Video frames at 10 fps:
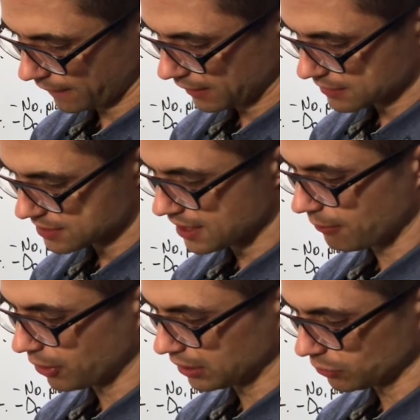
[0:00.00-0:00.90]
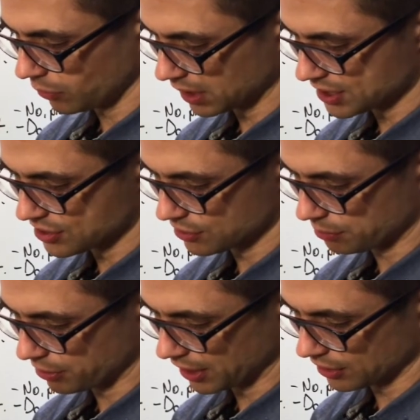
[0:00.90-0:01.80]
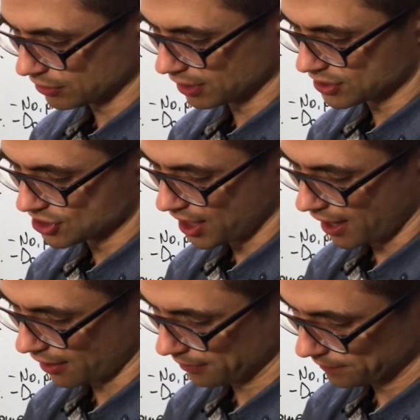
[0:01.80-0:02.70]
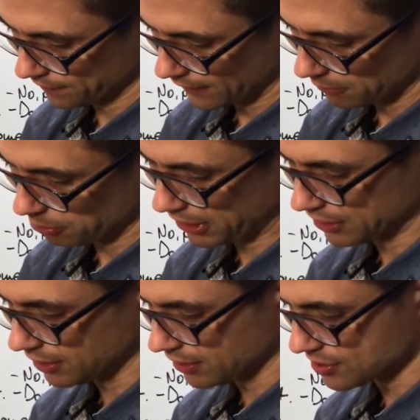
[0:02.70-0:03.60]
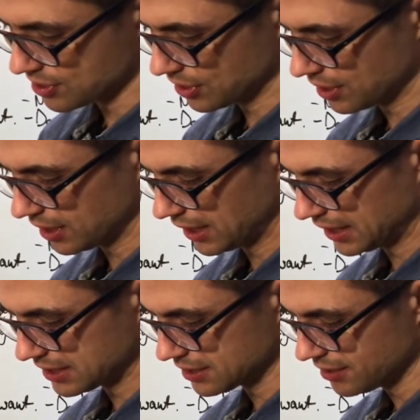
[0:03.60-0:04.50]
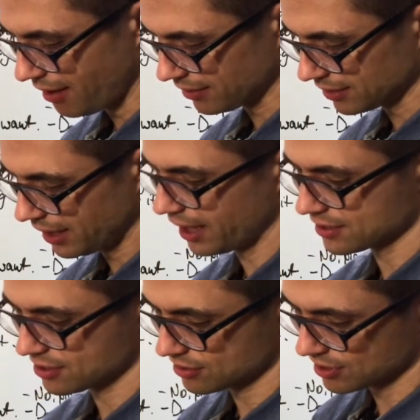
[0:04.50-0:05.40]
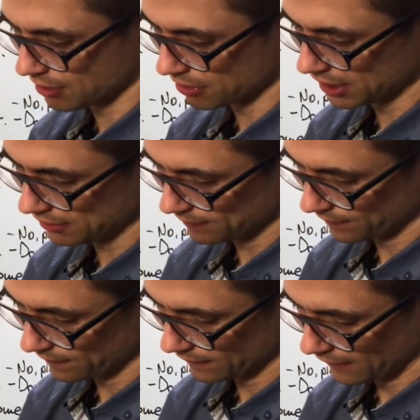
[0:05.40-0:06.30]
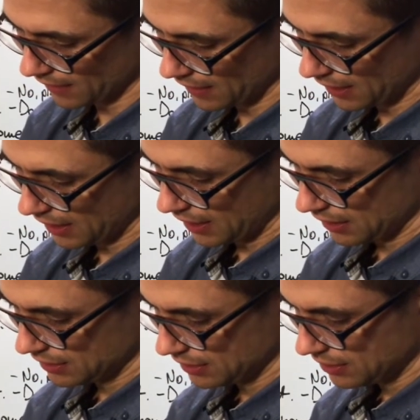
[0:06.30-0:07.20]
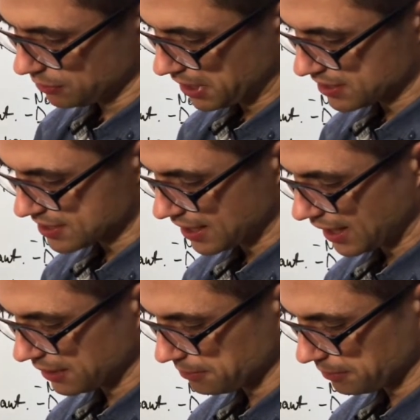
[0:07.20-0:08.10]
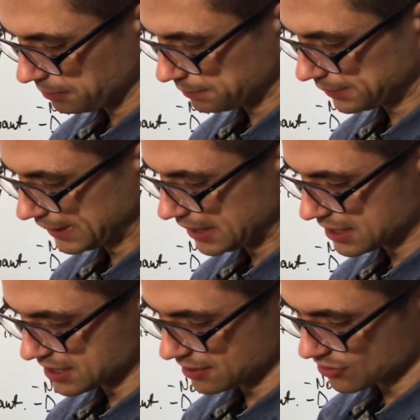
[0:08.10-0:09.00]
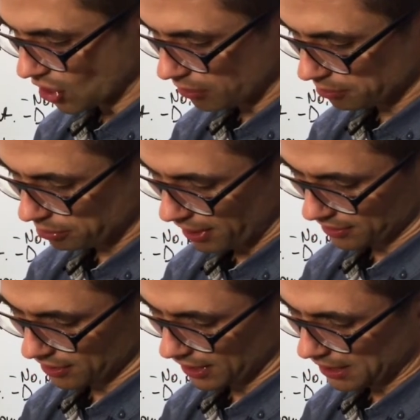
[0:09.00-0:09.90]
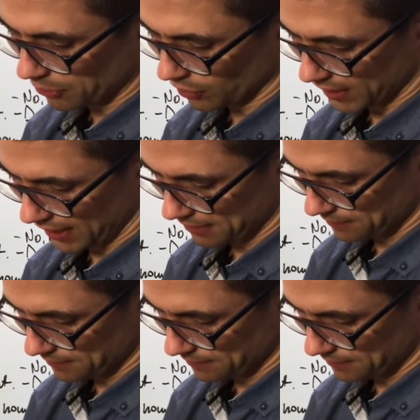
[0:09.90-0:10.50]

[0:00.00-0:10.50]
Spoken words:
someone wants to bring you a chair, but you consider it not necessary. You may say, please don't bother, I'm okay.